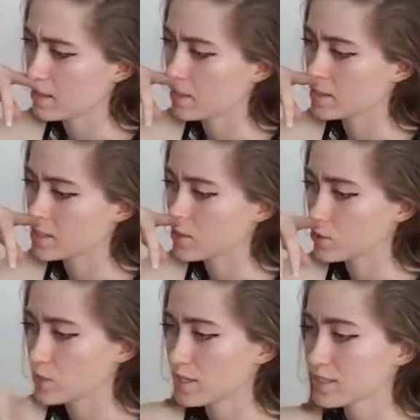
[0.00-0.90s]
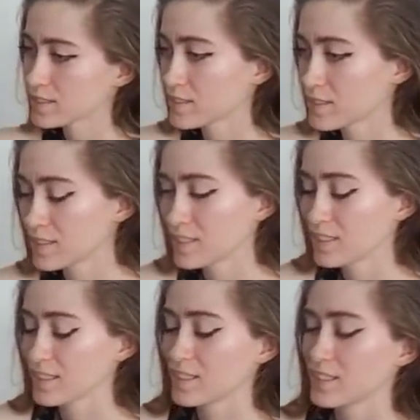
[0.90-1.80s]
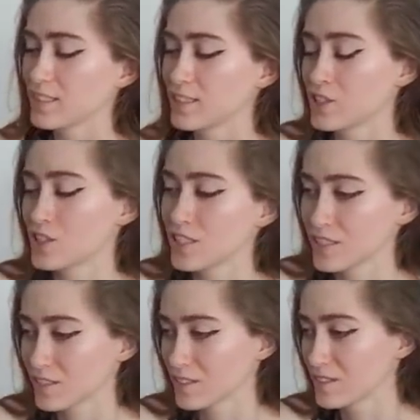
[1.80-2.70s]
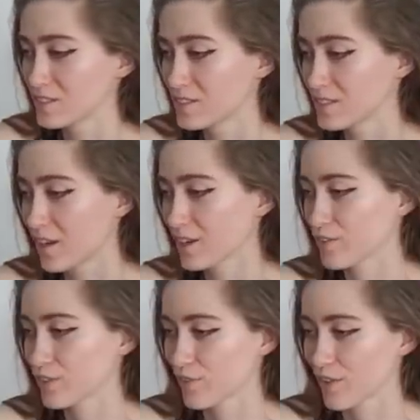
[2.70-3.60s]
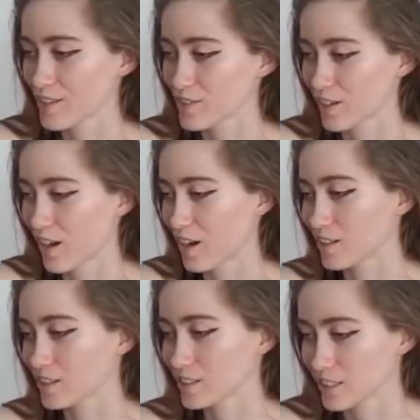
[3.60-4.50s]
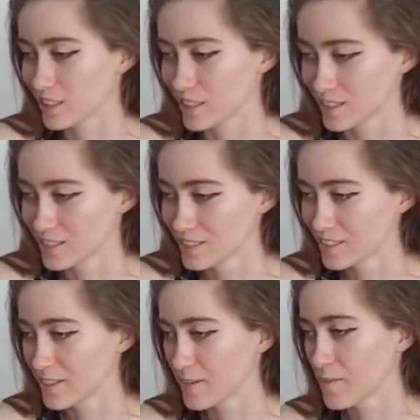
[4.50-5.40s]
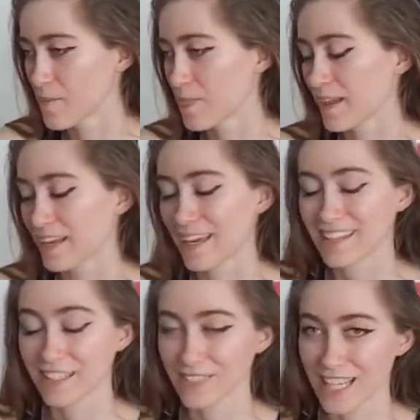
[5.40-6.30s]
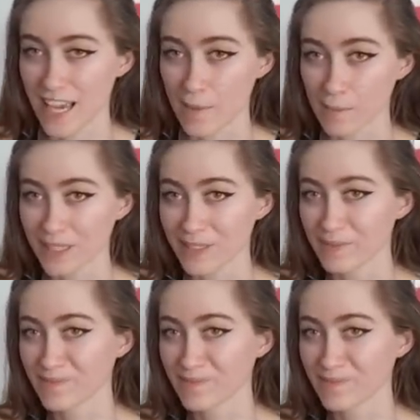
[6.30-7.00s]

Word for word: on two trucks. Chill. All of your VODs are gone. Good can't think of his name, but